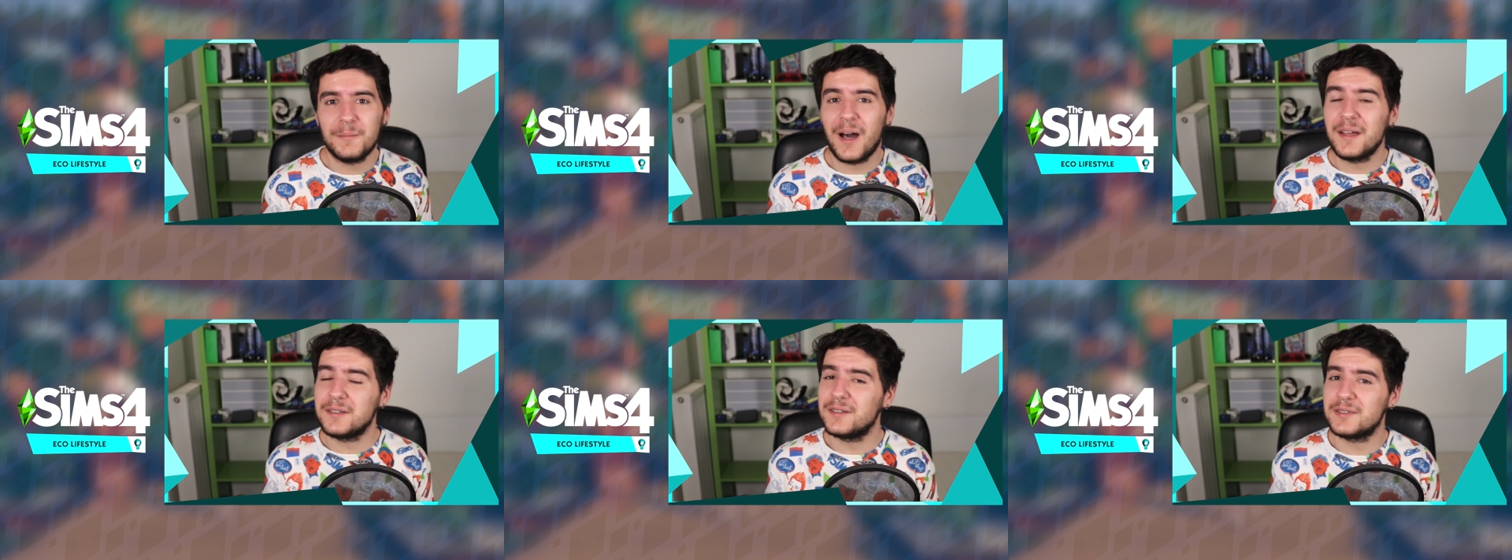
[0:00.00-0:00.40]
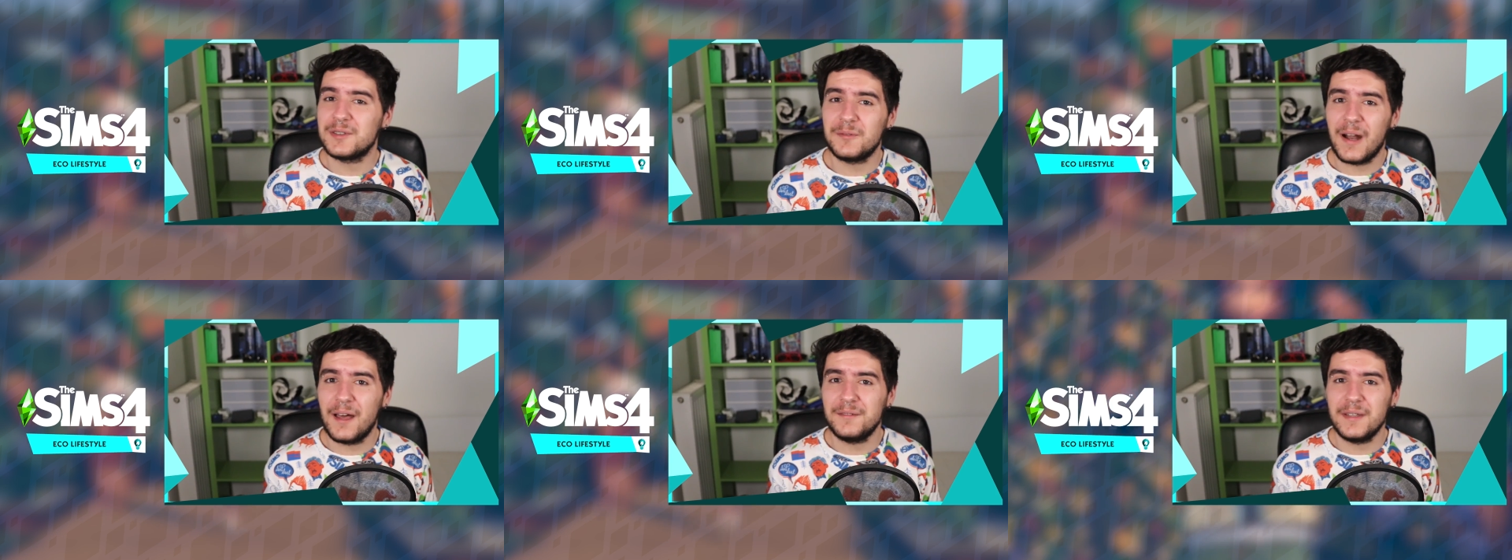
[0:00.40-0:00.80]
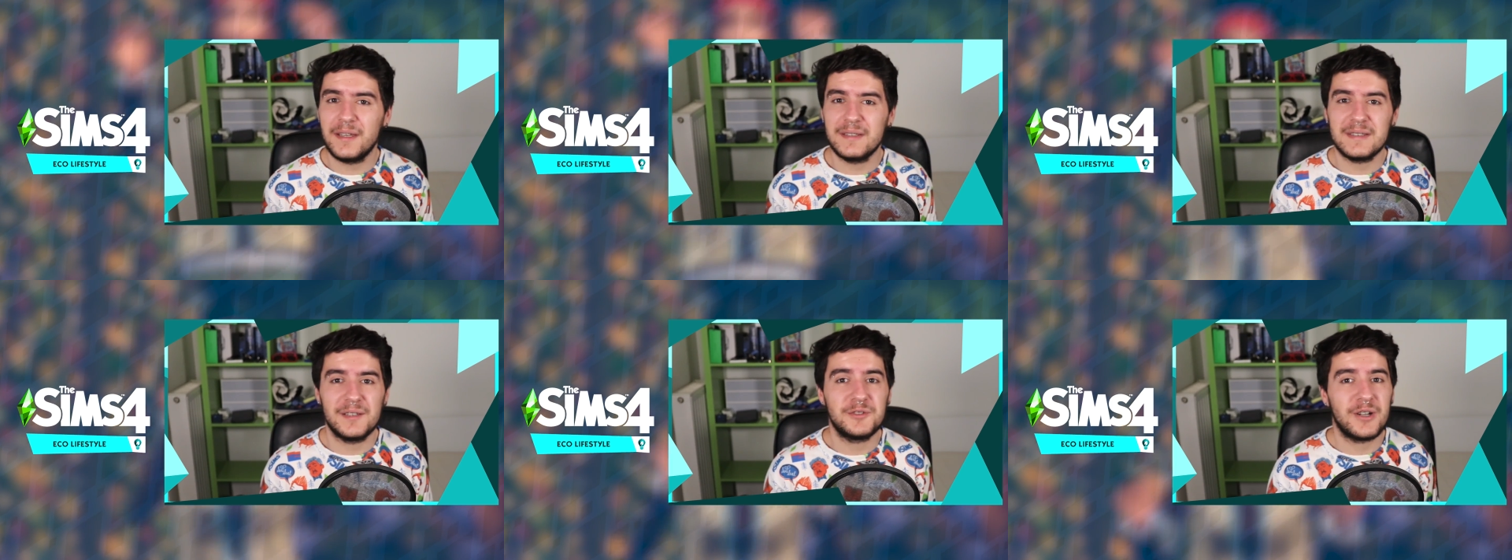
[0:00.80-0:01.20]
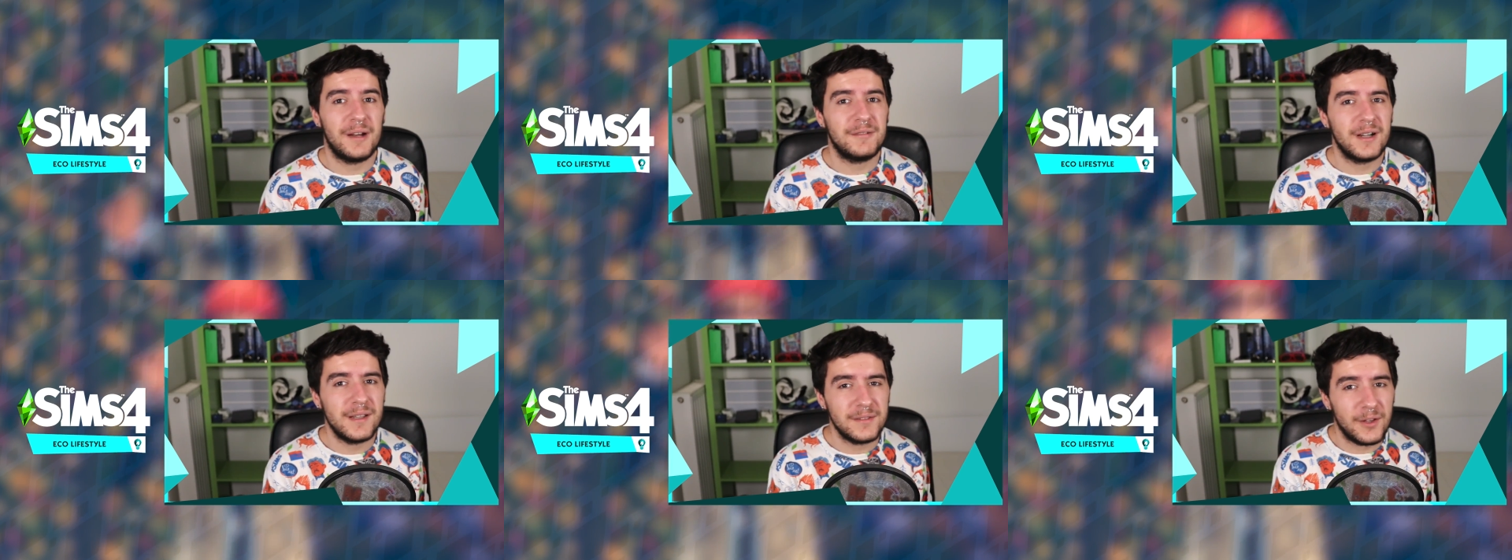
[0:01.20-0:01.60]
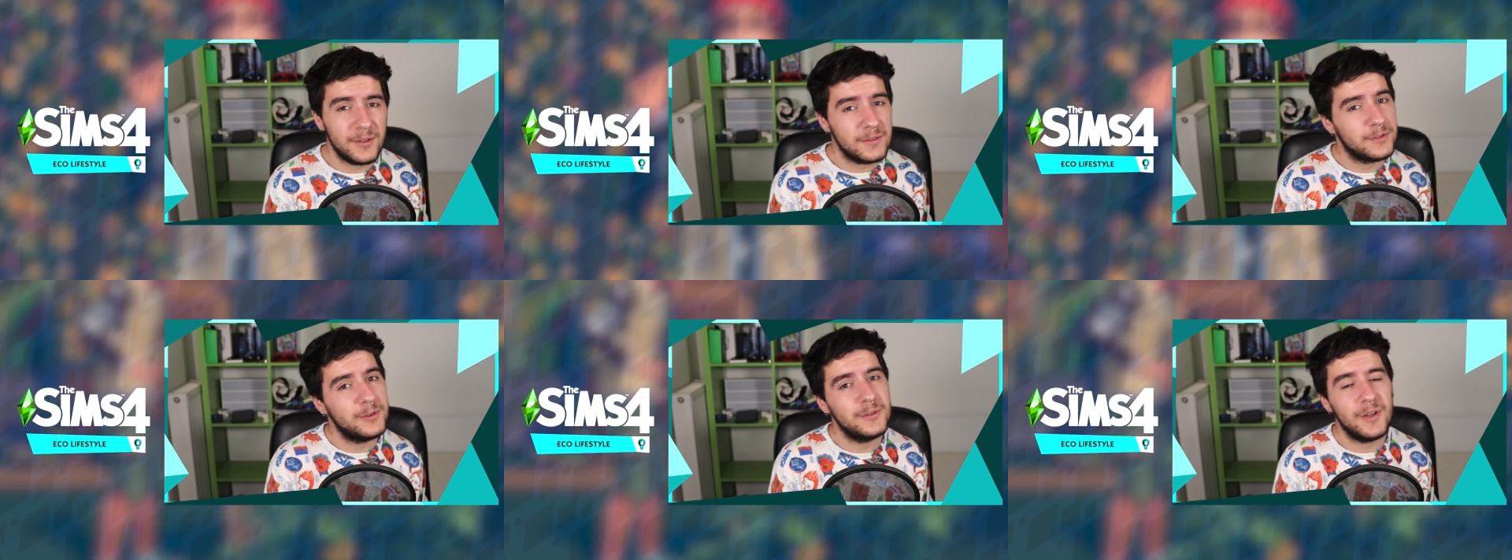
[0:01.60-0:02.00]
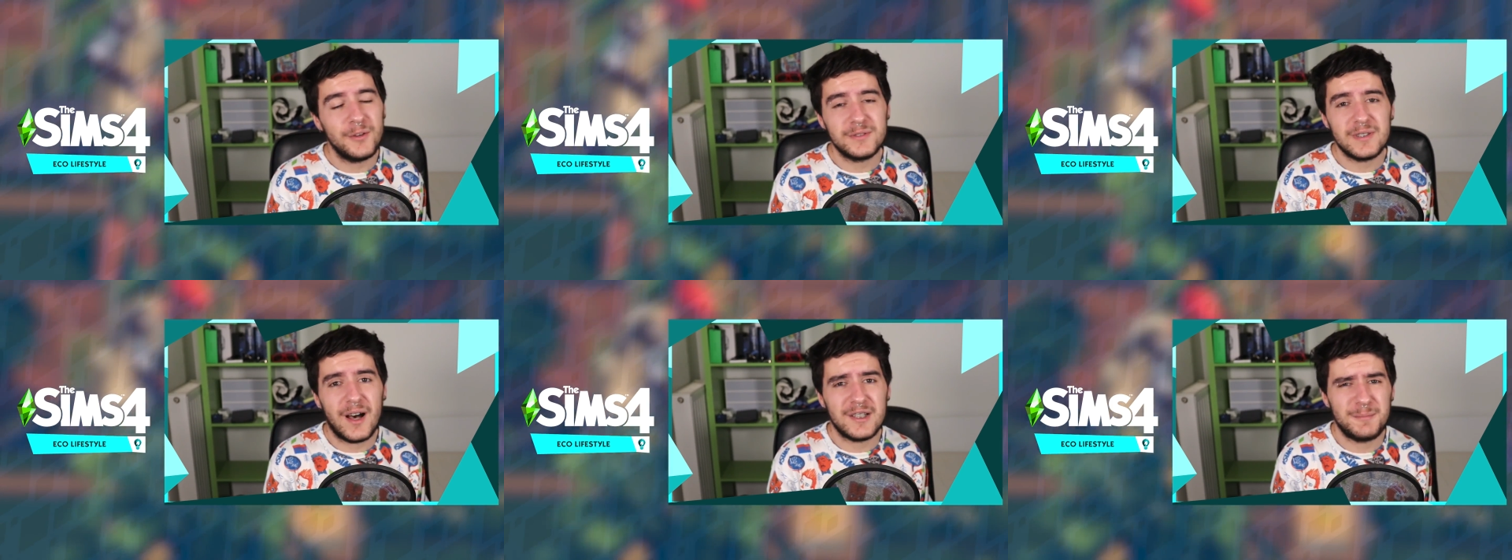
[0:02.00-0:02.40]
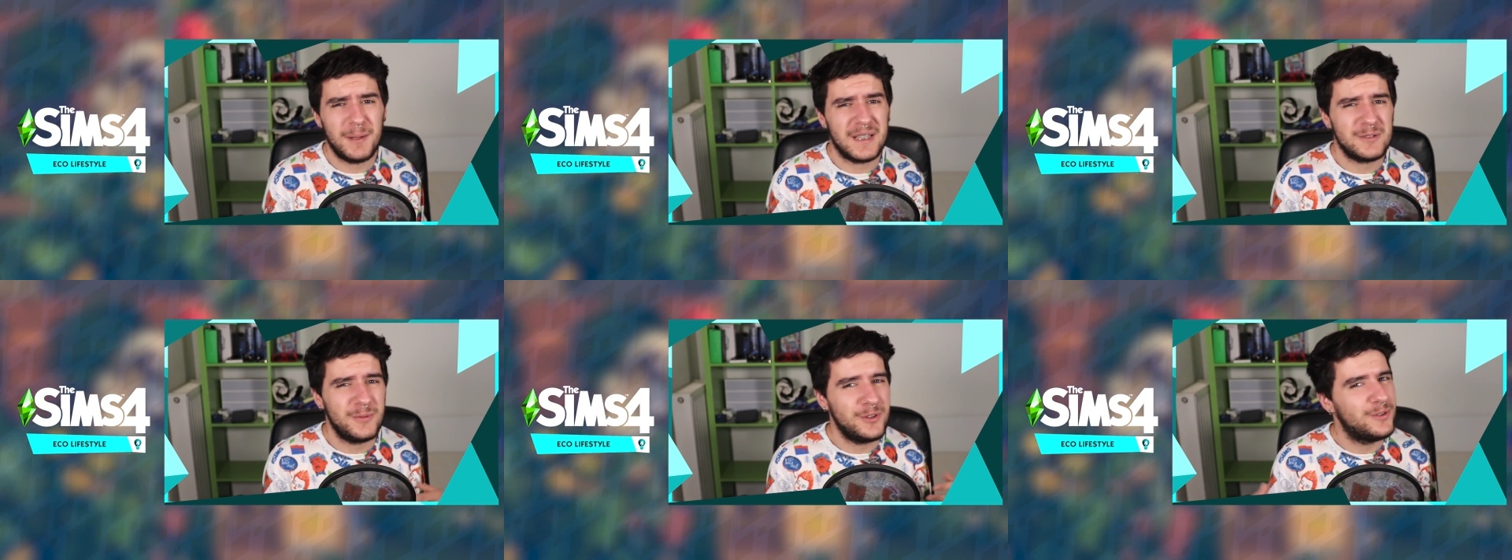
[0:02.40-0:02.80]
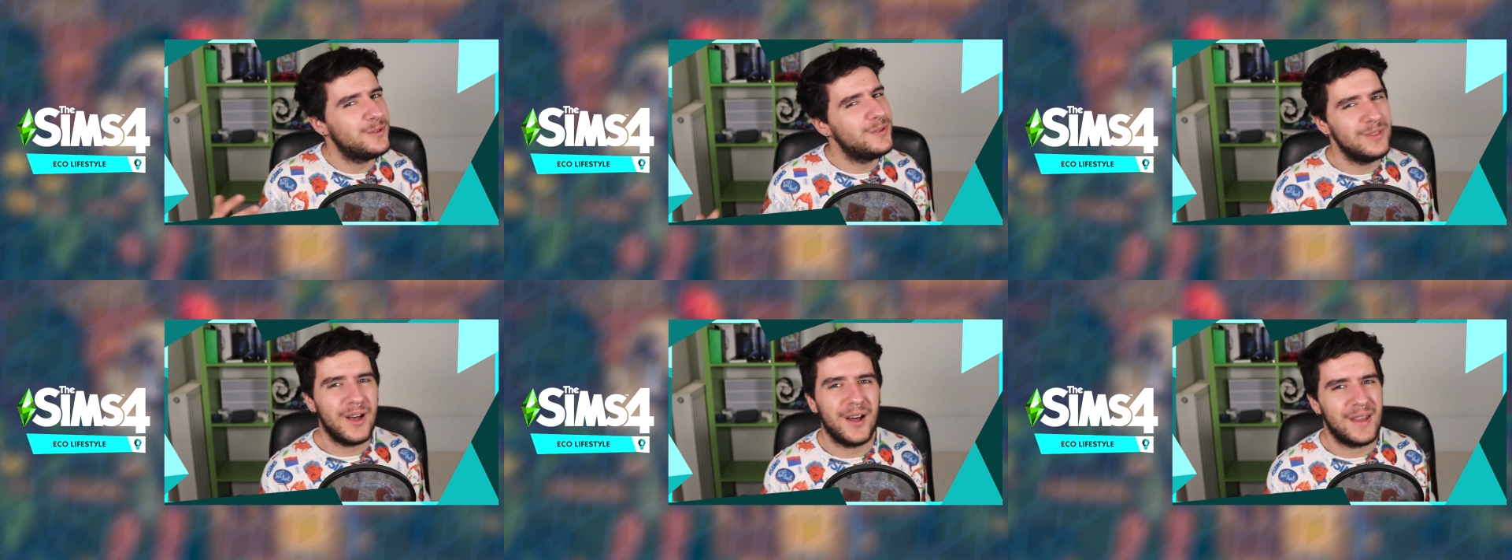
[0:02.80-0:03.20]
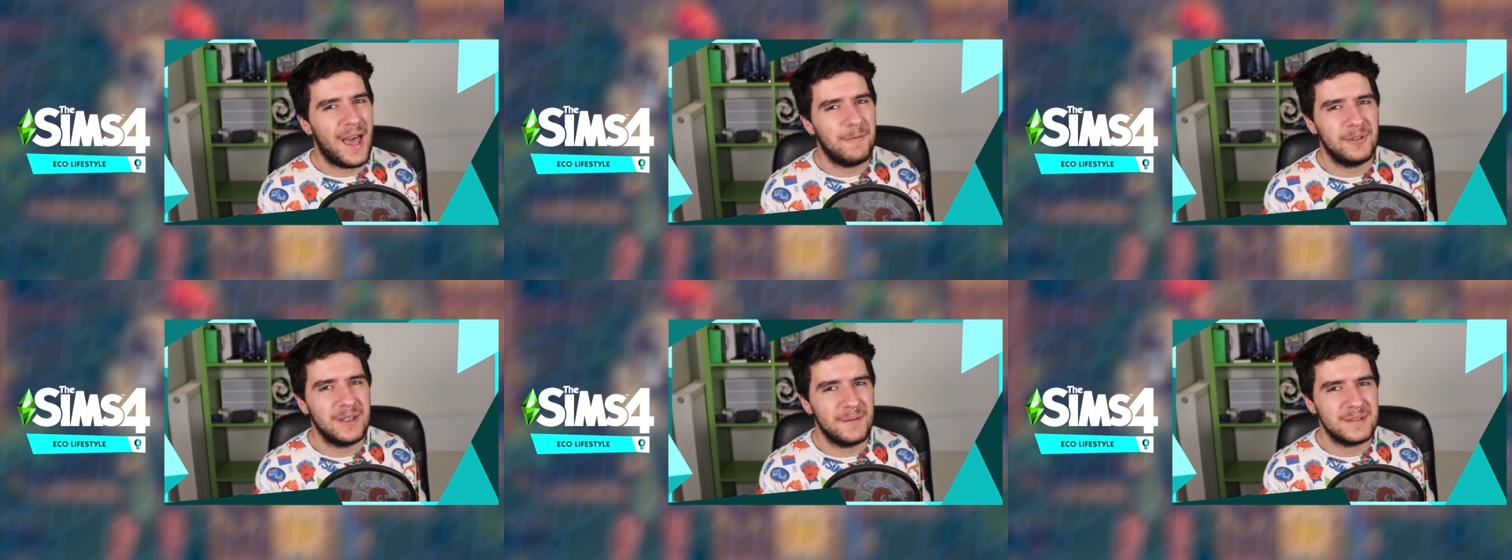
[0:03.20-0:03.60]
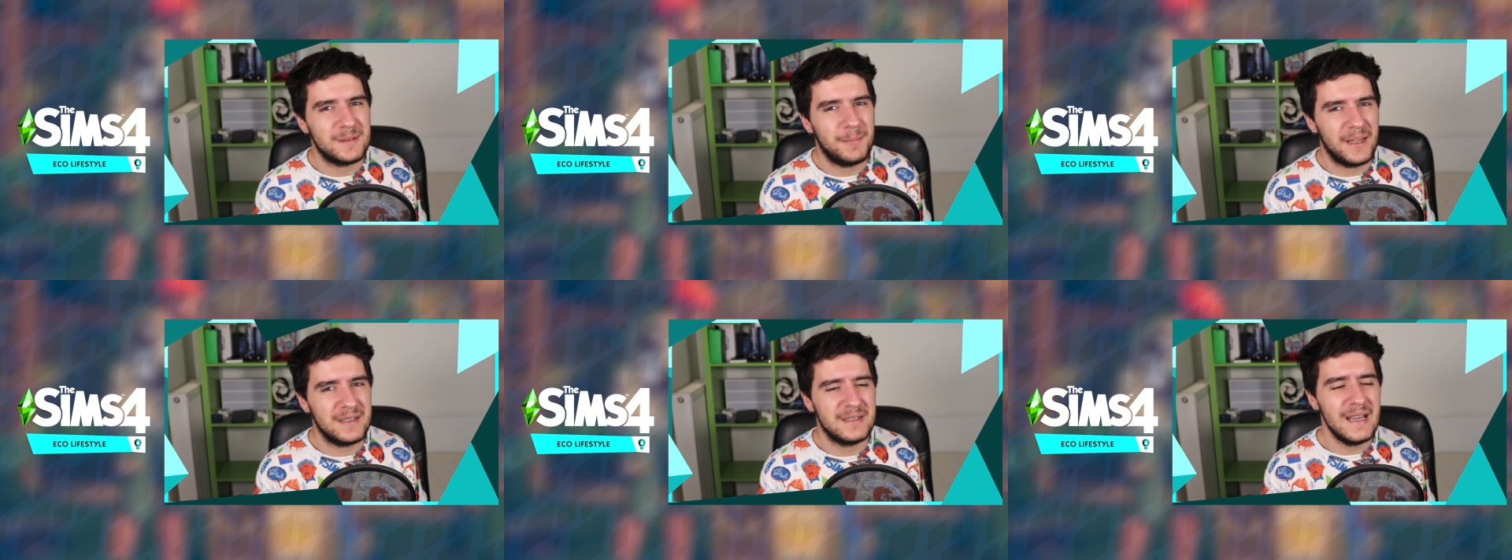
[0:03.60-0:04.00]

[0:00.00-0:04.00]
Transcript: other surroundings and traveling to those lots, because we do not have enough space